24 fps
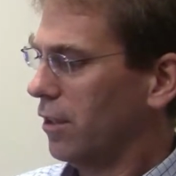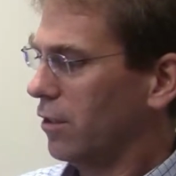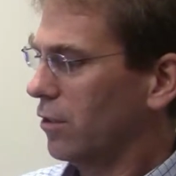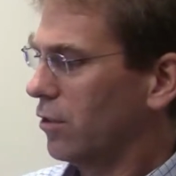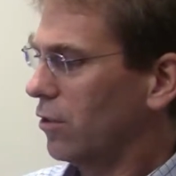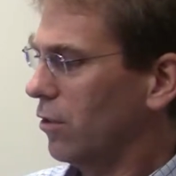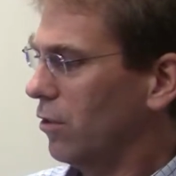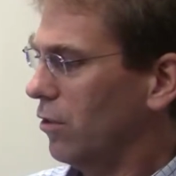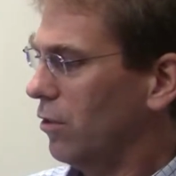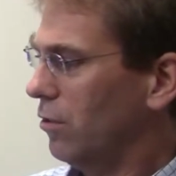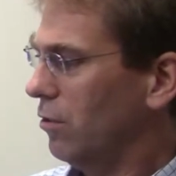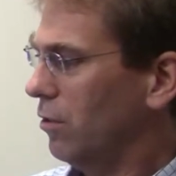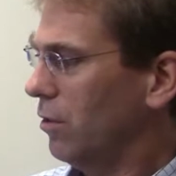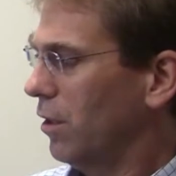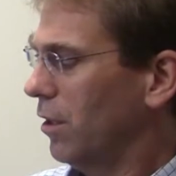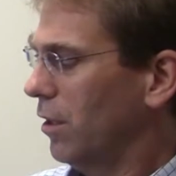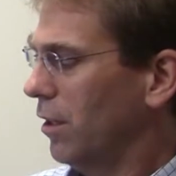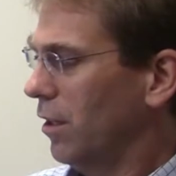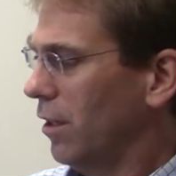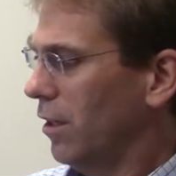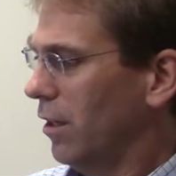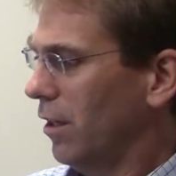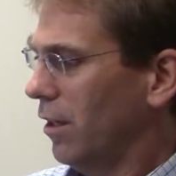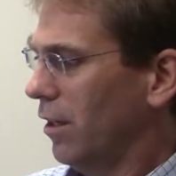So
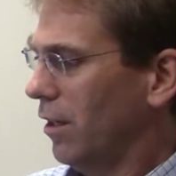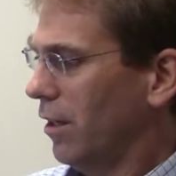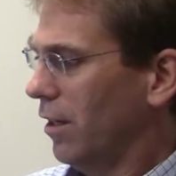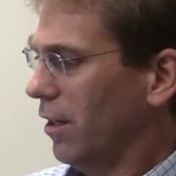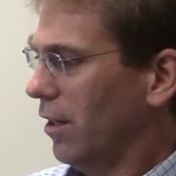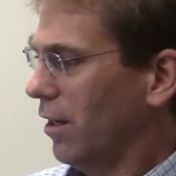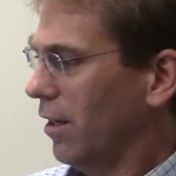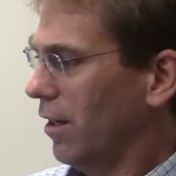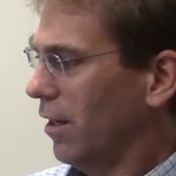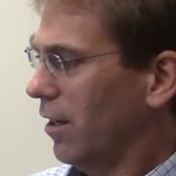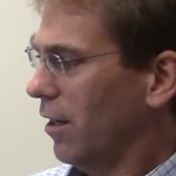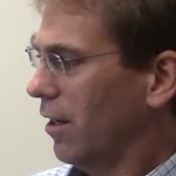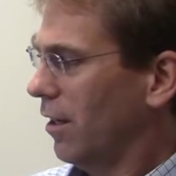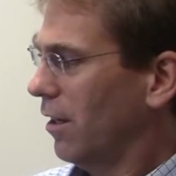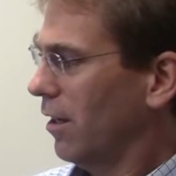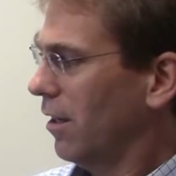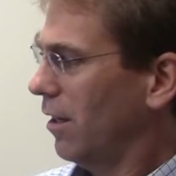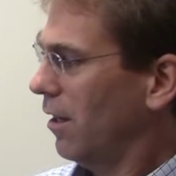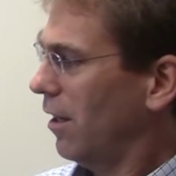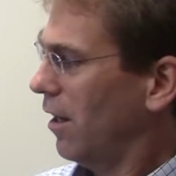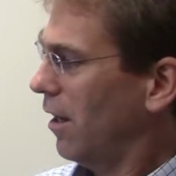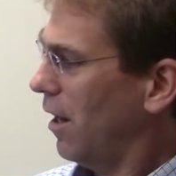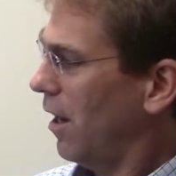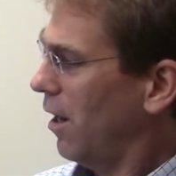
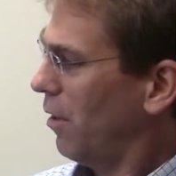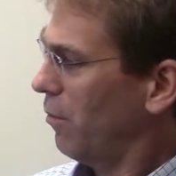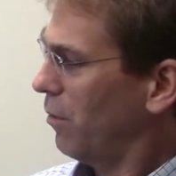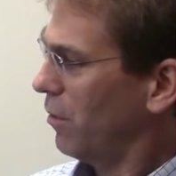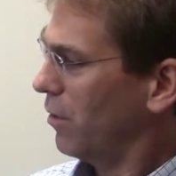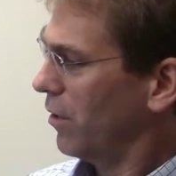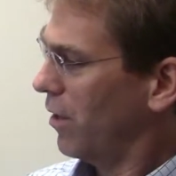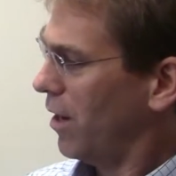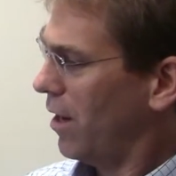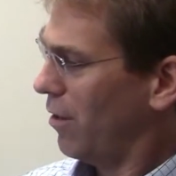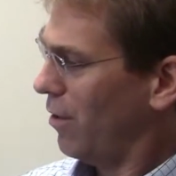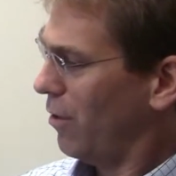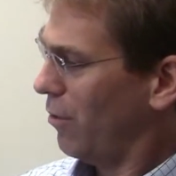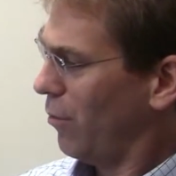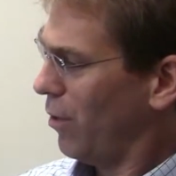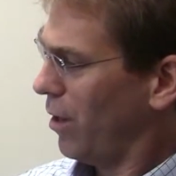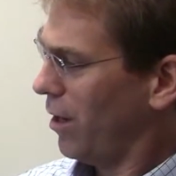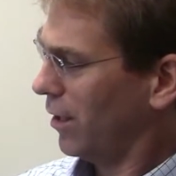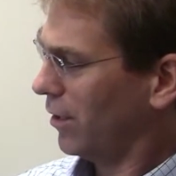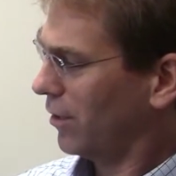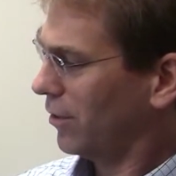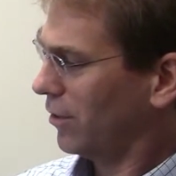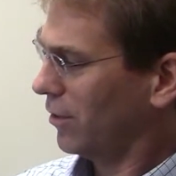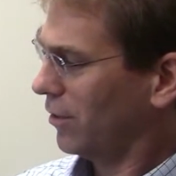I wonder how it
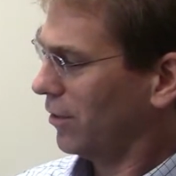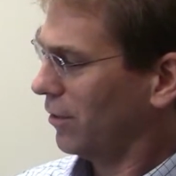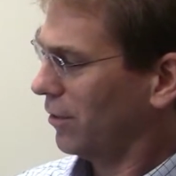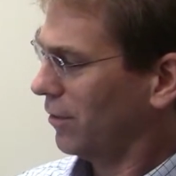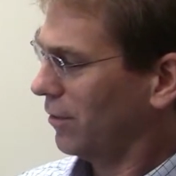works.